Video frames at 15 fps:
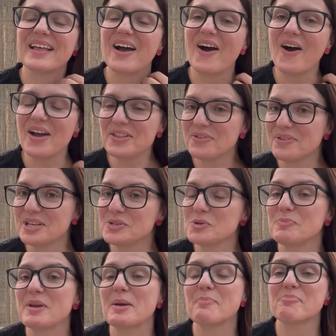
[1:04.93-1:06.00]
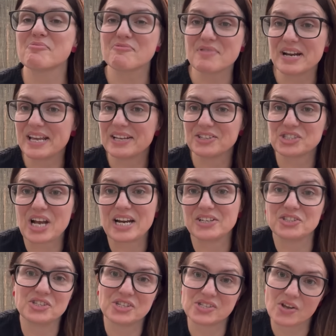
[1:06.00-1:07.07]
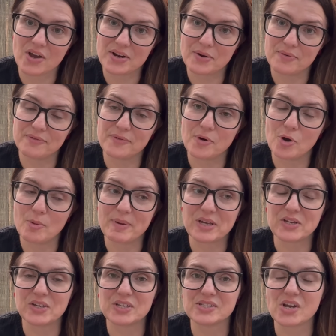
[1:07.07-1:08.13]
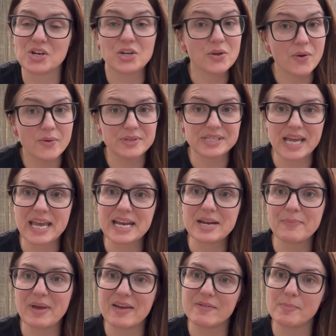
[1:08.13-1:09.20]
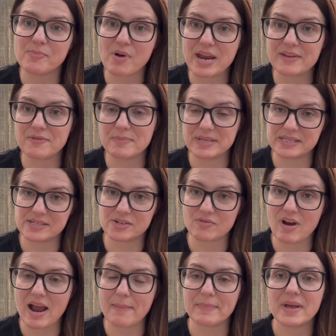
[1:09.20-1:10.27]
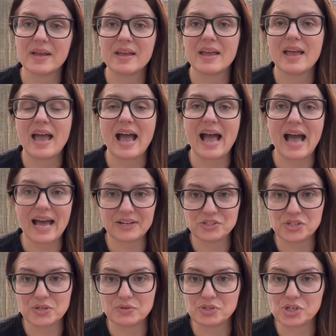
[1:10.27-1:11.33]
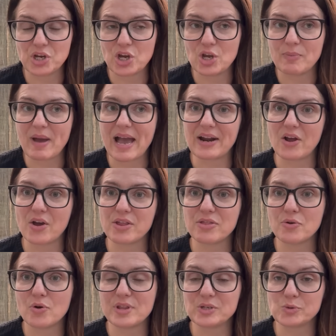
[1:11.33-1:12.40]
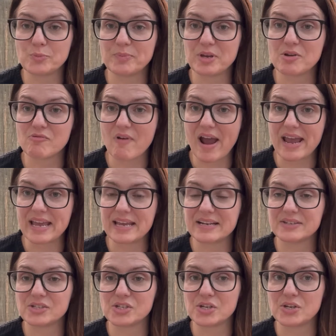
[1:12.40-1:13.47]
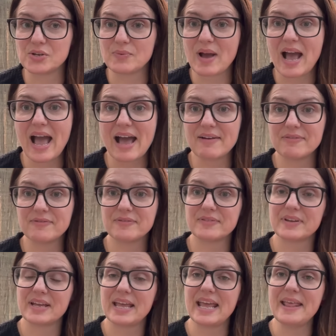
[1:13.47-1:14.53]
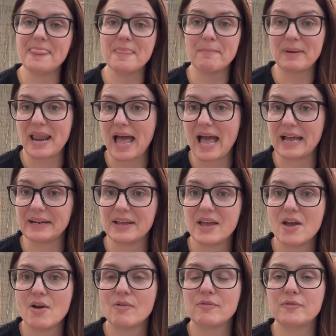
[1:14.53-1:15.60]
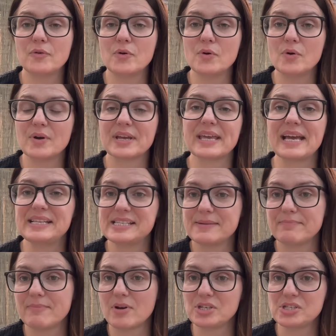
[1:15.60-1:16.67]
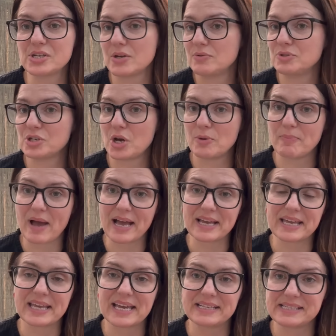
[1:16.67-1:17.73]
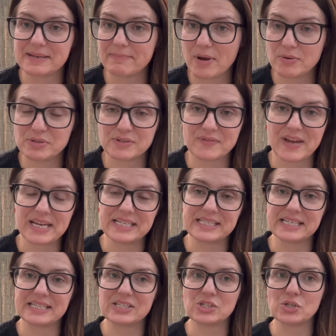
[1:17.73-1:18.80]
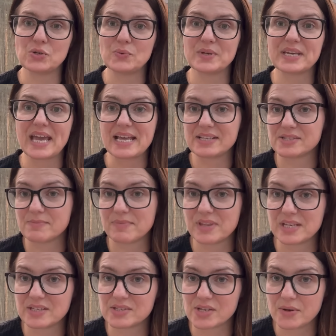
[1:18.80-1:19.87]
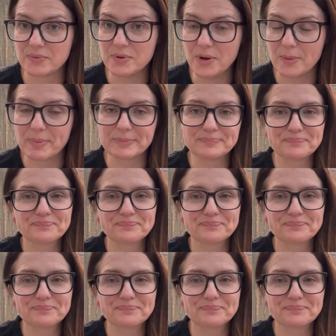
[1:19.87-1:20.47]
I thought this would be a brilliant challenge to sign up for because I knew I was taking a bit of a break from Instagram and YouTube, and I thought this would be great to have in the plan for getting my sojo back and getting motivated to get something sewn up.